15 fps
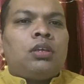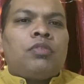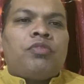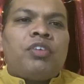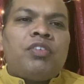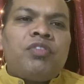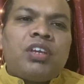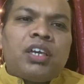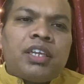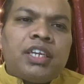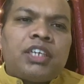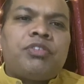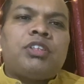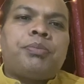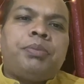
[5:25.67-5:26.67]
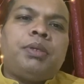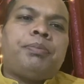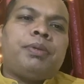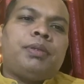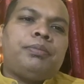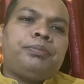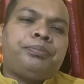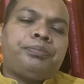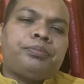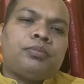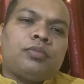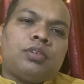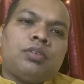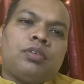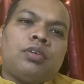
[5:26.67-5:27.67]
When we connect with people,
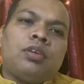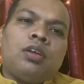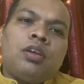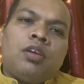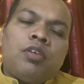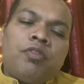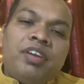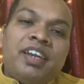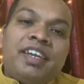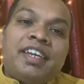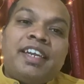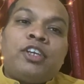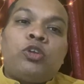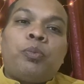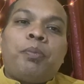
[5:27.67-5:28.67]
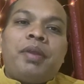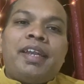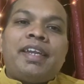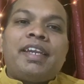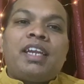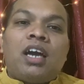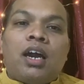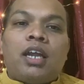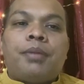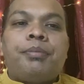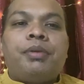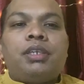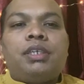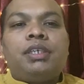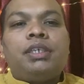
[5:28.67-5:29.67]
we intend to maintain
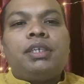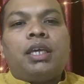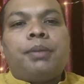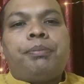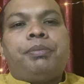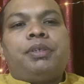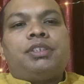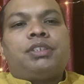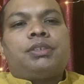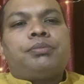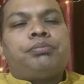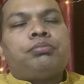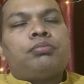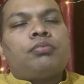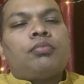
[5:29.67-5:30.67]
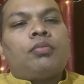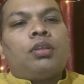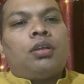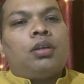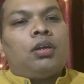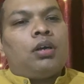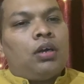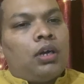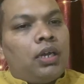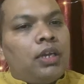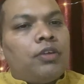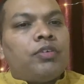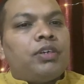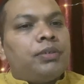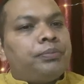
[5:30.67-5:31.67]
harmony and peace.
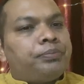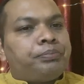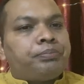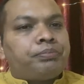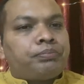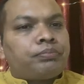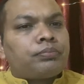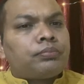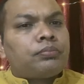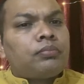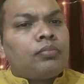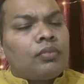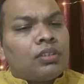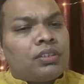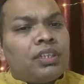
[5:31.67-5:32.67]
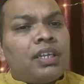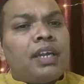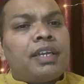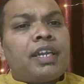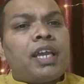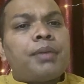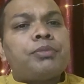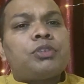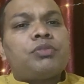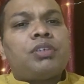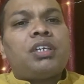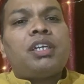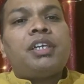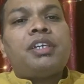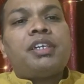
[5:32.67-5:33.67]
However, there are times when
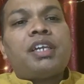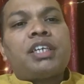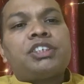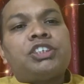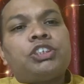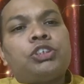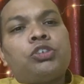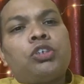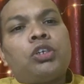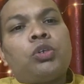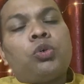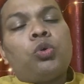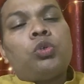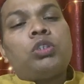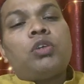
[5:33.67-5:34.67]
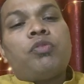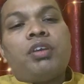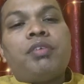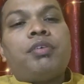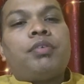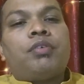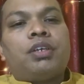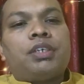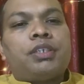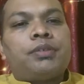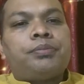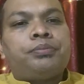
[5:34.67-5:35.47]
our interactions do not go the way we want.